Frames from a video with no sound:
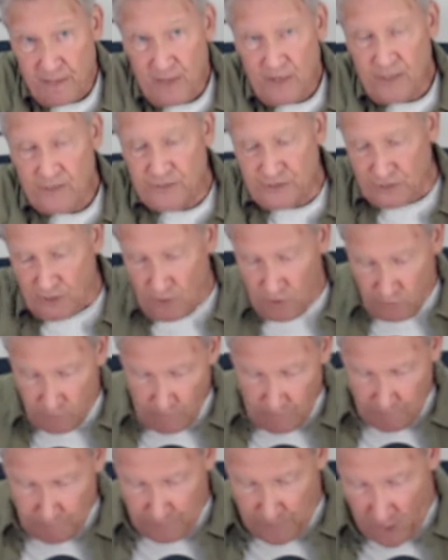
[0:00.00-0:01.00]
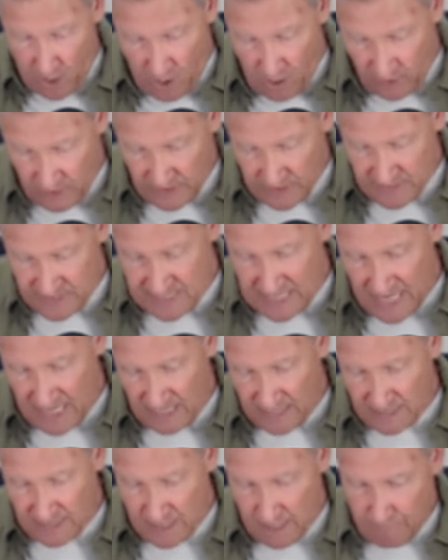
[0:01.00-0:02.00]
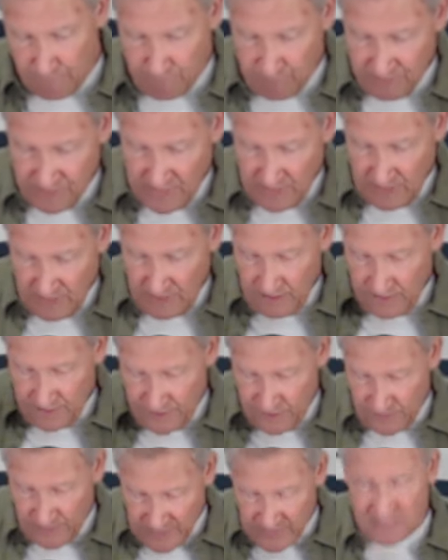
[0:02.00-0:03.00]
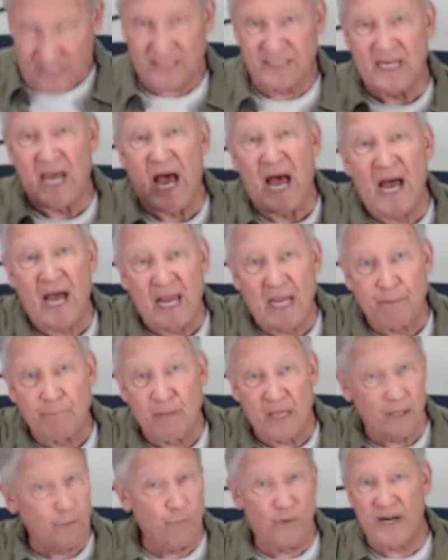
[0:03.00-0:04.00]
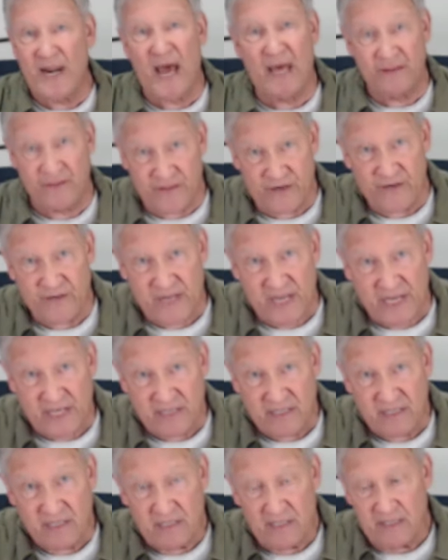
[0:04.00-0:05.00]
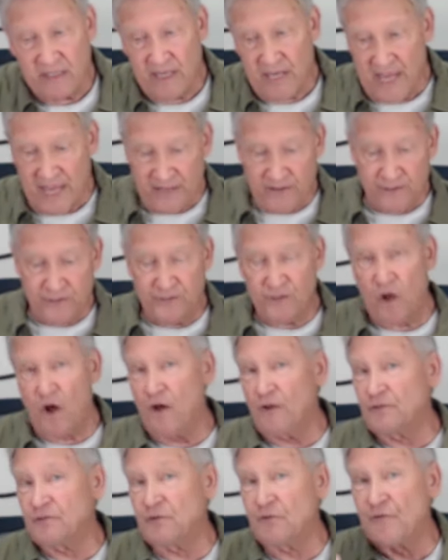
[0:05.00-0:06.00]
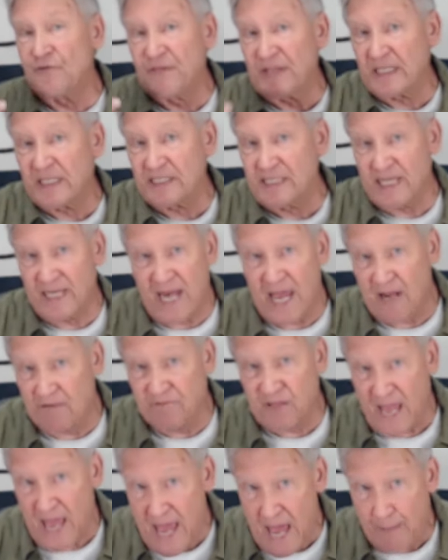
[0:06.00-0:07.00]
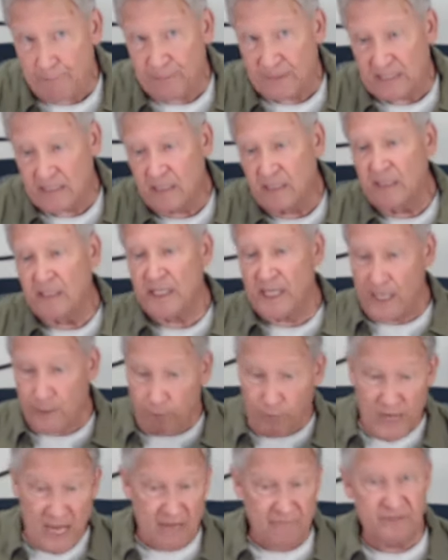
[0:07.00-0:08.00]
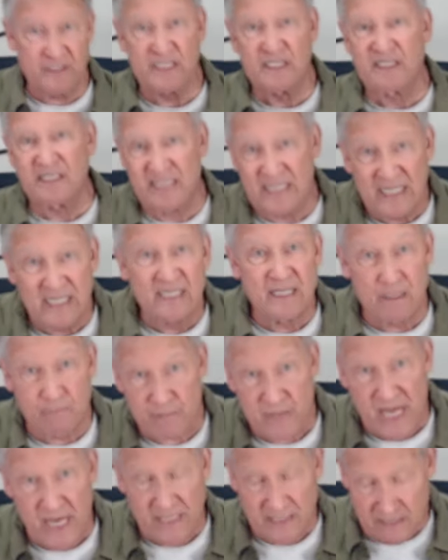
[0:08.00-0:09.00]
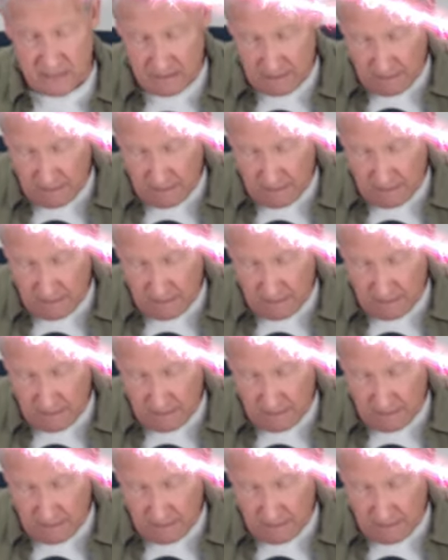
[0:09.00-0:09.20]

So Paul is telling them there is a time, and we're not there yet. And there's also things that have to happen, and we haven't seen them yet.